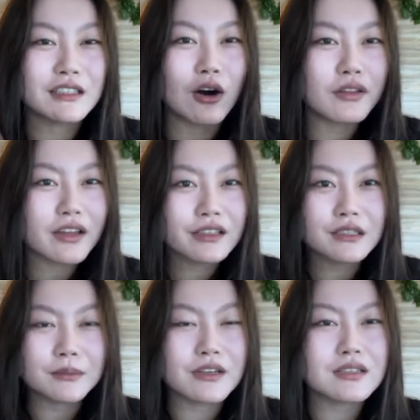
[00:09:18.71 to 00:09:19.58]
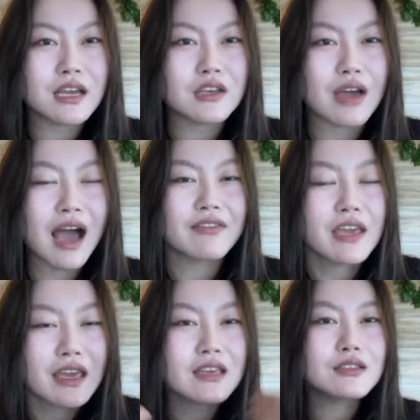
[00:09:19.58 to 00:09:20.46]
All that experience that you have
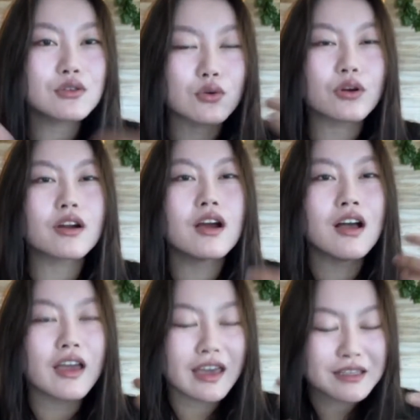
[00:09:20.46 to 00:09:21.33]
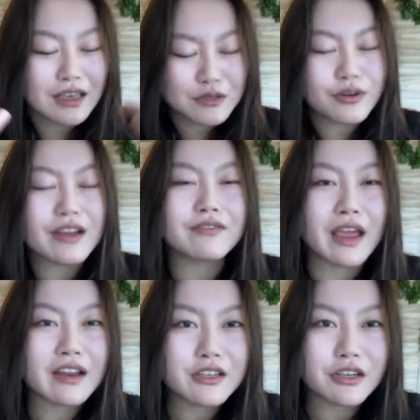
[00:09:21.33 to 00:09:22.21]
is your
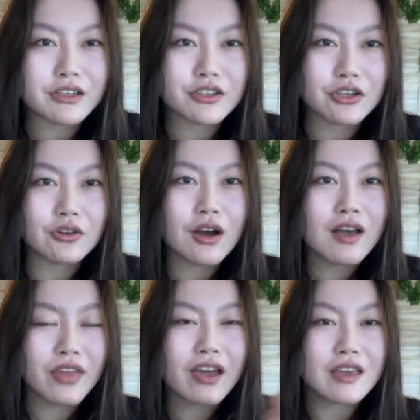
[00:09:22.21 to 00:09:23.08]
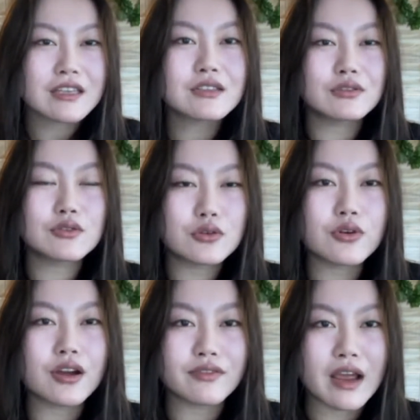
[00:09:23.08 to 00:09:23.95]
advantage. You know, that is to your
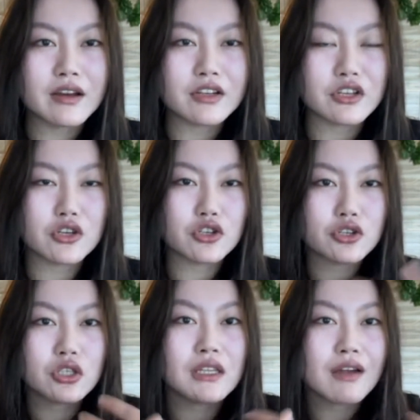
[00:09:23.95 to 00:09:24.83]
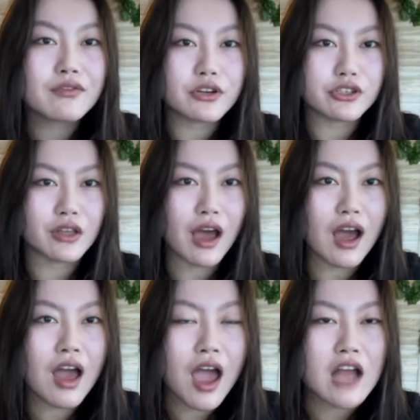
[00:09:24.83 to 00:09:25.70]
advantage, and you should leverage that
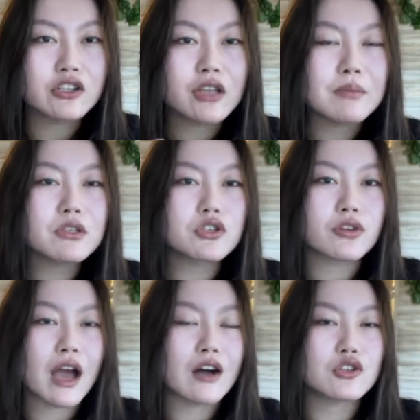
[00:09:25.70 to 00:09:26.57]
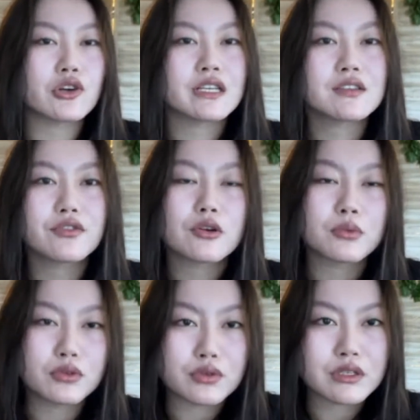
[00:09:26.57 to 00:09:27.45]
and demonstrate how transferable
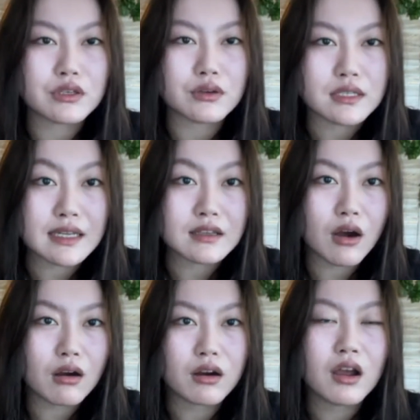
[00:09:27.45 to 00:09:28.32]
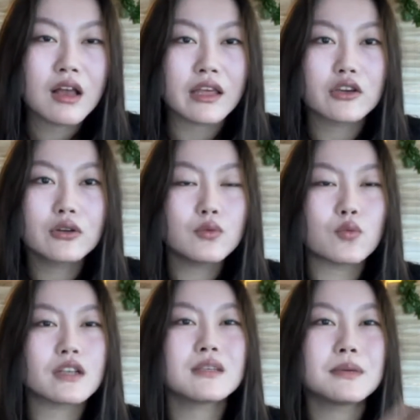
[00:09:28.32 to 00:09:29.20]
those skill sets are. Like, you don't
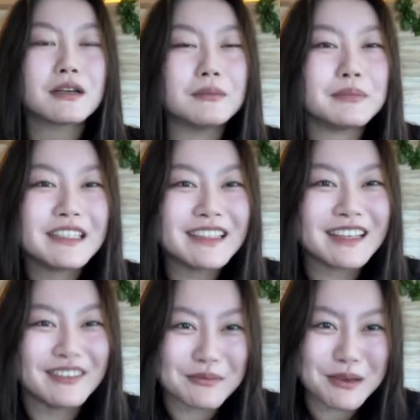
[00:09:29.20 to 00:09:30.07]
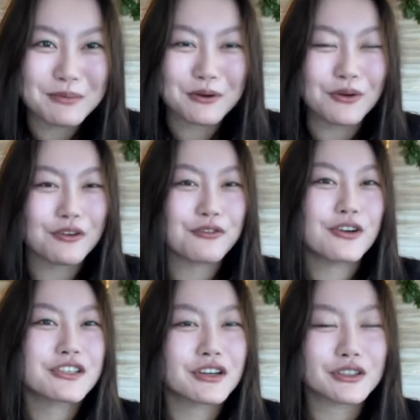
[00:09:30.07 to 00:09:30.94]
want to be competing with people who are
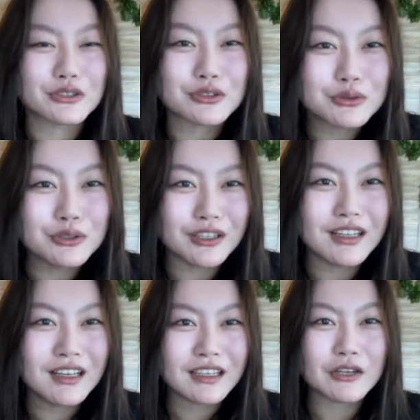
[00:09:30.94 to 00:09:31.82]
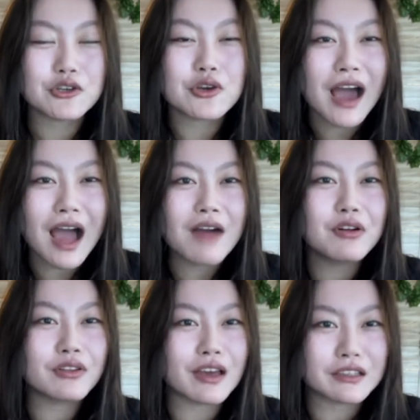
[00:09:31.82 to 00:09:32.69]
fresh out of school. You know, you have
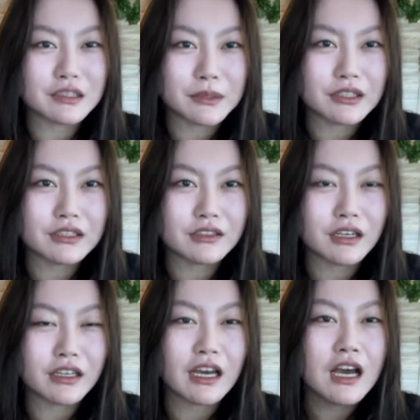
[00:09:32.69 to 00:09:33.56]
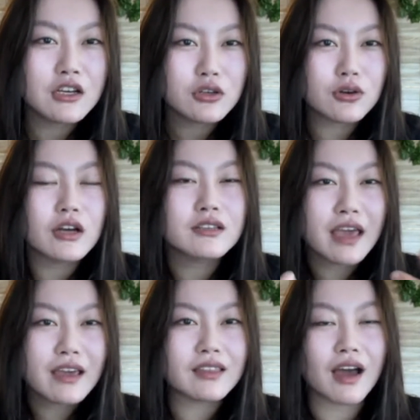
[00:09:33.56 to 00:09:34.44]
all that experience already. So
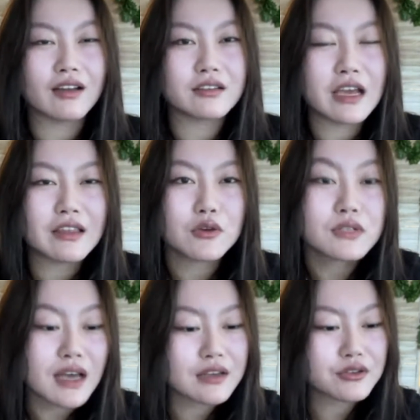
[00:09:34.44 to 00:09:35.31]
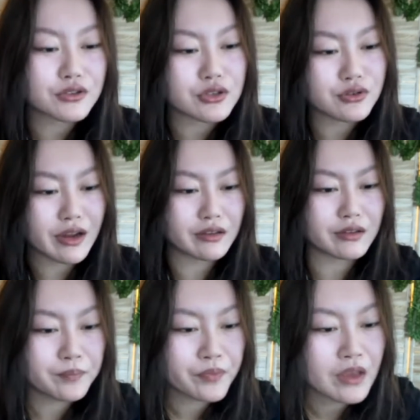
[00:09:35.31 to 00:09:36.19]
take that, use that as your strength.
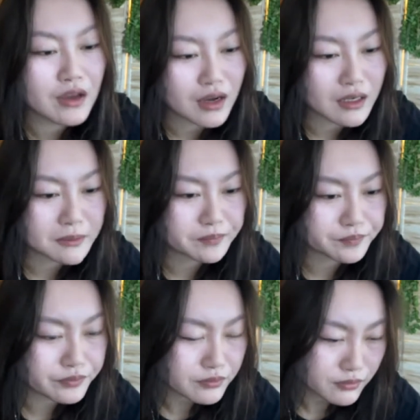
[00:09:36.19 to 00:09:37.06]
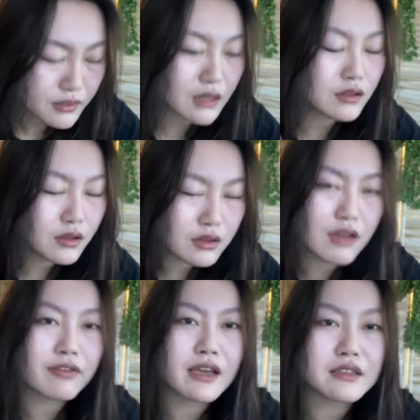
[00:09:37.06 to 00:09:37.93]
The
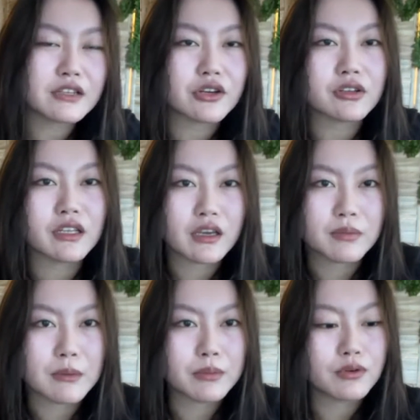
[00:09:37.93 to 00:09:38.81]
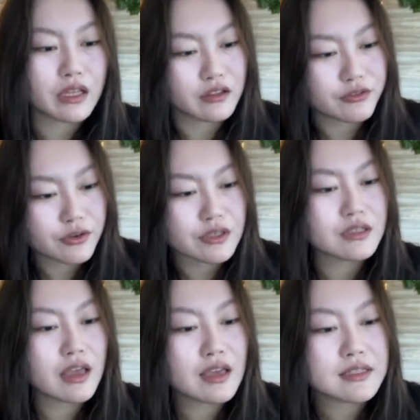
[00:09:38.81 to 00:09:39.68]
advice I generally give people, like the first
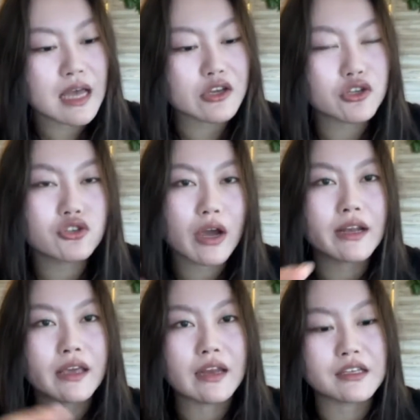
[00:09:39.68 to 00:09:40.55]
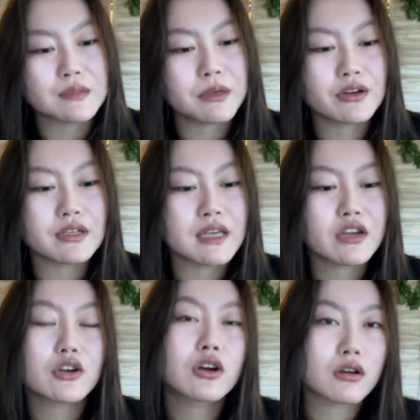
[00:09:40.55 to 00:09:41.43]
thing is that you should try to gain experience at
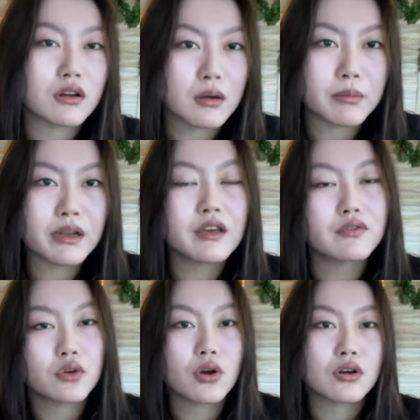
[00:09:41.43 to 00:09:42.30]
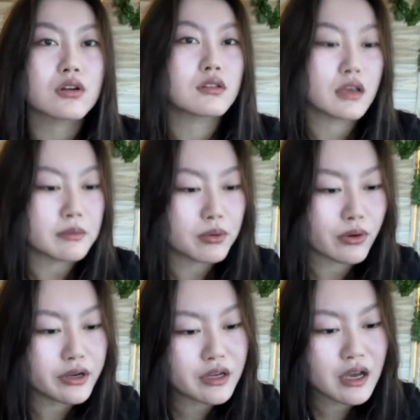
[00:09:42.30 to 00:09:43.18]
your current company if you are currently
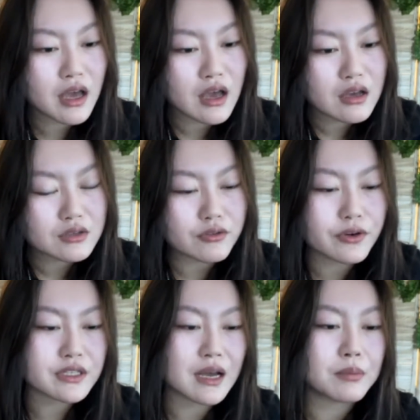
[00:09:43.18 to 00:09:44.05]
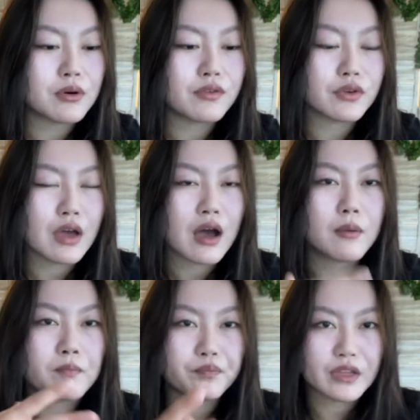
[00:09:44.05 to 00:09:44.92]
employed. So for example,
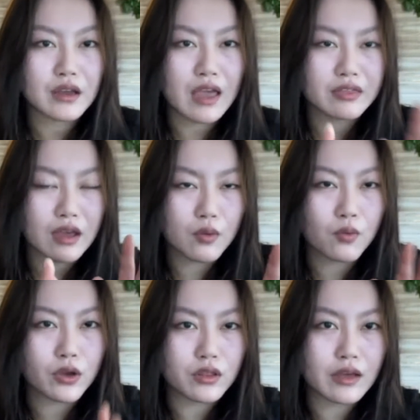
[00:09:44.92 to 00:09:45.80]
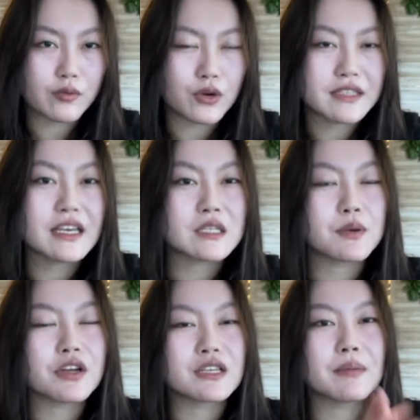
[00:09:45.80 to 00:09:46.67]
and when I say
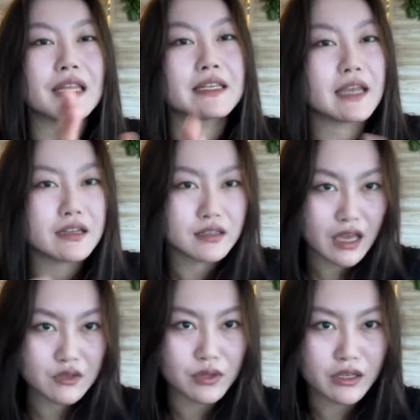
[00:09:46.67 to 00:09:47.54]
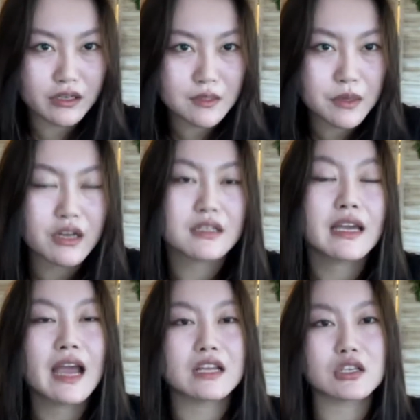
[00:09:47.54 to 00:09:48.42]
experience, I mean like data science related experience.
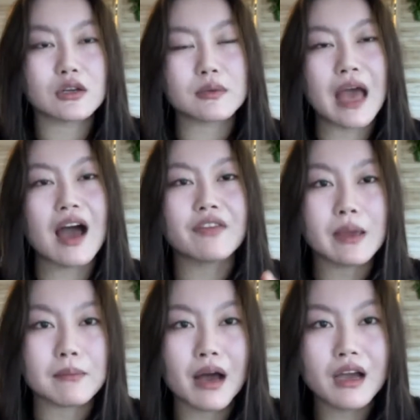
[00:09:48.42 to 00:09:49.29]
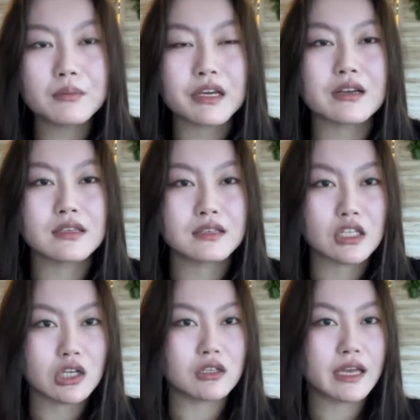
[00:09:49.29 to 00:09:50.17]
Again, it's going to have impact because it's
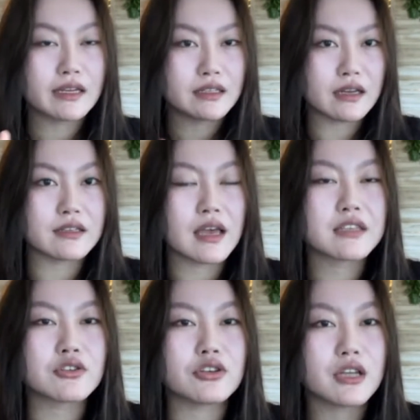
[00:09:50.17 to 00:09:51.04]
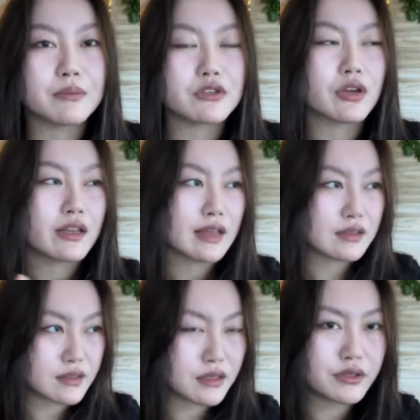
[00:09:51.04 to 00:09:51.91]
clearly in data science and you're demonstrating that
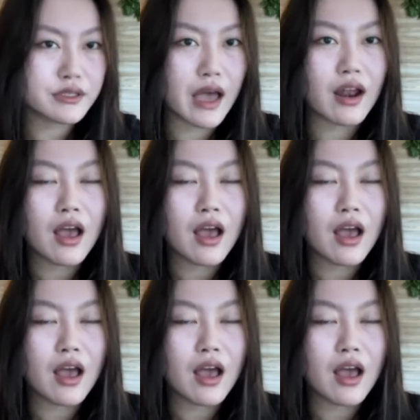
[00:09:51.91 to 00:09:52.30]
skill set.